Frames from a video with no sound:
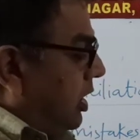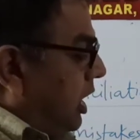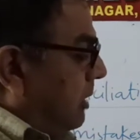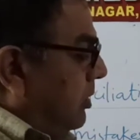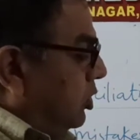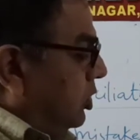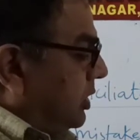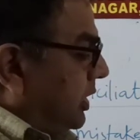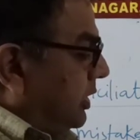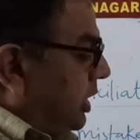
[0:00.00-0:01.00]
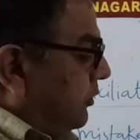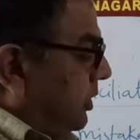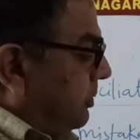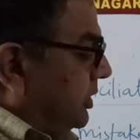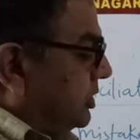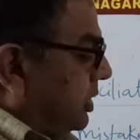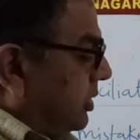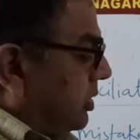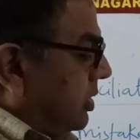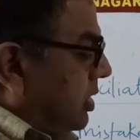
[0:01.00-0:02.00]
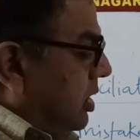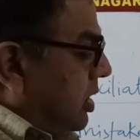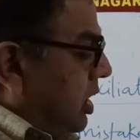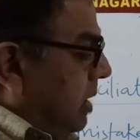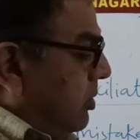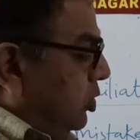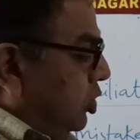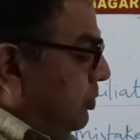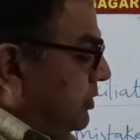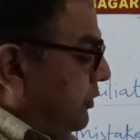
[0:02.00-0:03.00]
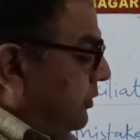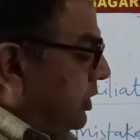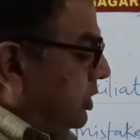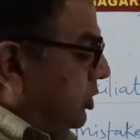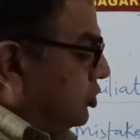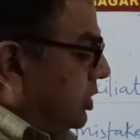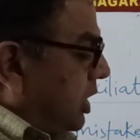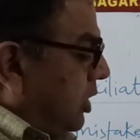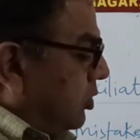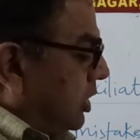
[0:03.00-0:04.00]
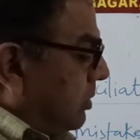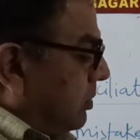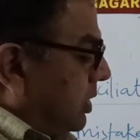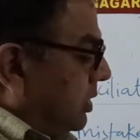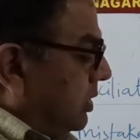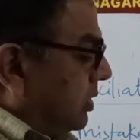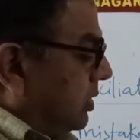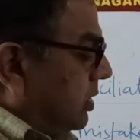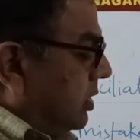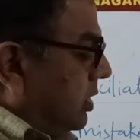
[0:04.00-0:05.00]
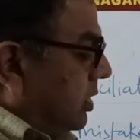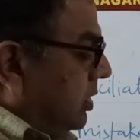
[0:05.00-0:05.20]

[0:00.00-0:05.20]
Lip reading: amount credited information, amount rupees 50,000, account number